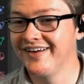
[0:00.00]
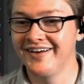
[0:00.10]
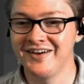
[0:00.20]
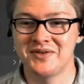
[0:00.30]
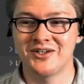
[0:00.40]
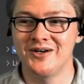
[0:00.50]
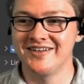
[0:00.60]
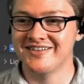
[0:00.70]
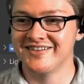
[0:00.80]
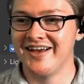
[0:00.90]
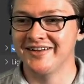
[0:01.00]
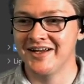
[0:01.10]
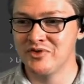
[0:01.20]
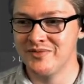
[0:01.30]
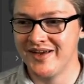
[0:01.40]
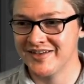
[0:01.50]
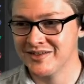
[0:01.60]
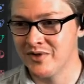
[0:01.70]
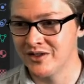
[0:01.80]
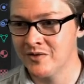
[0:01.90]
Turn the scale up to make it
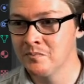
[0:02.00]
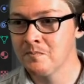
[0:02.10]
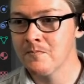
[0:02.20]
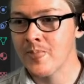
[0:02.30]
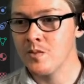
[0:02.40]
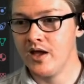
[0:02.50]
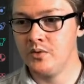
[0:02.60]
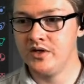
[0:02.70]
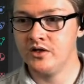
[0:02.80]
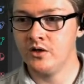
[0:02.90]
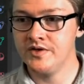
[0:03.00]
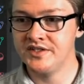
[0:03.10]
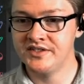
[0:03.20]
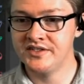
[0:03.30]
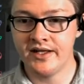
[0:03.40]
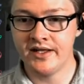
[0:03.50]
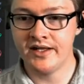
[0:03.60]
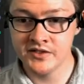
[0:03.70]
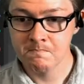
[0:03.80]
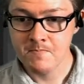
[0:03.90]
smaller, and we get all these cells.
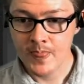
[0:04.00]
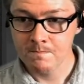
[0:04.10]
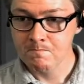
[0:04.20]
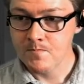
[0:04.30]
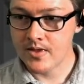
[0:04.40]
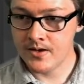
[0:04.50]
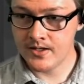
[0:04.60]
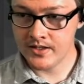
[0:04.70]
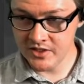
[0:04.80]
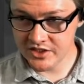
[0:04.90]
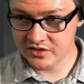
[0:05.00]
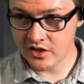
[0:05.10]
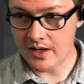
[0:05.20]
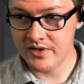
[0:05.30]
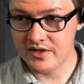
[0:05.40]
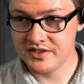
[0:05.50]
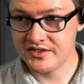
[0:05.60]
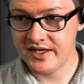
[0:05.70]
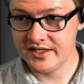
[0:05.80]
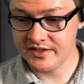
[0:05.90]
Let me just copy the
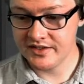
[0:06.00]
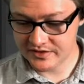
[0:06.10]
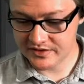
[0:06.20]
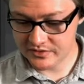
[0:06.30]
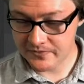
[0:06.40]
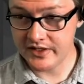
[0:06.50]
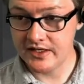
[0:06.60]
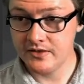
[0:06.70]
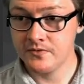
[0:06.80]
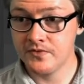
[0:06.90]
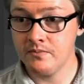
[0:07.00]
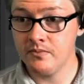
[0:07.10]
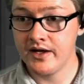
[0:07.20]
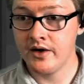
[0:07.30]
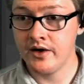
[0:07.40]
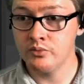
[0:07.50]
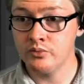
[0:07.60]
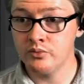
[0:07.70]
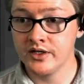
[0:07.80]
settings roughly from my other book.